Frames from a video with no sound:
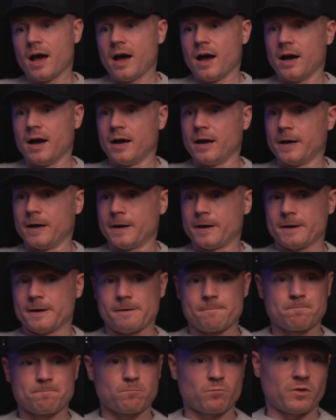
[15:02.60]

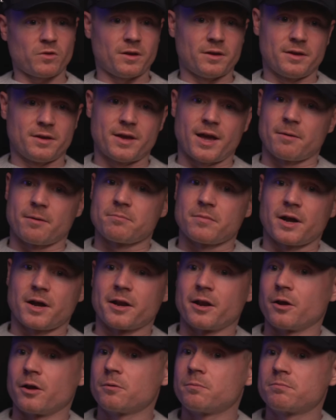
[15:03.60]
I
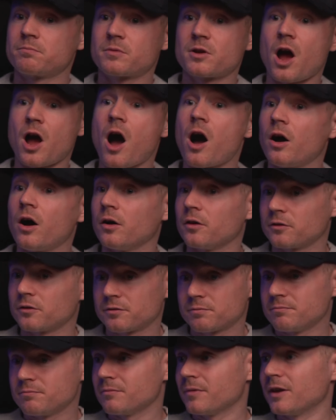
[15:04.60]
don't know,
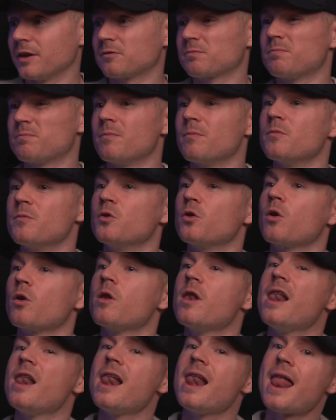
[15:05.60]
cars, you're
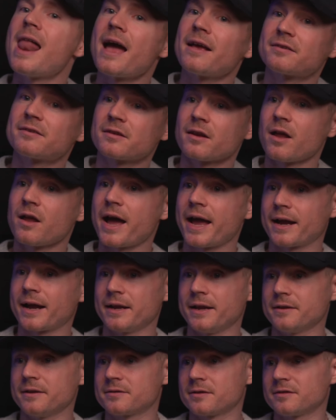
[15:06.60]
less
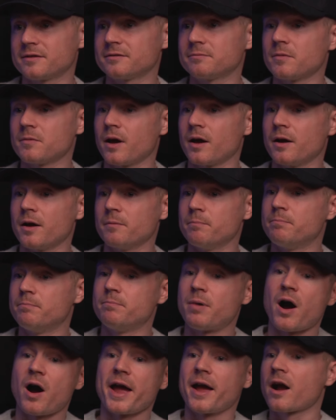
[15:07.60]
likely to
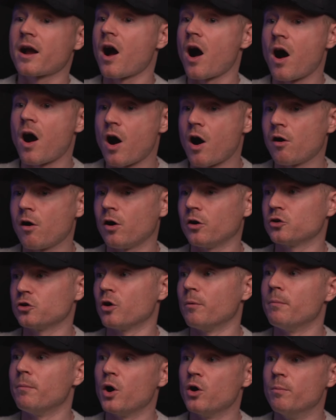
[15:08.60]
buy a car on
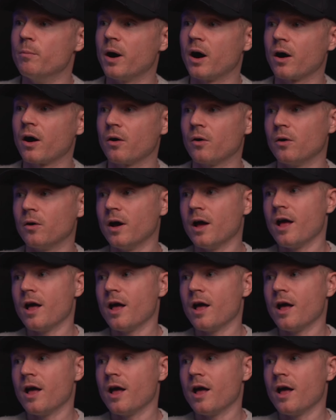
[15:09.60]
your mobile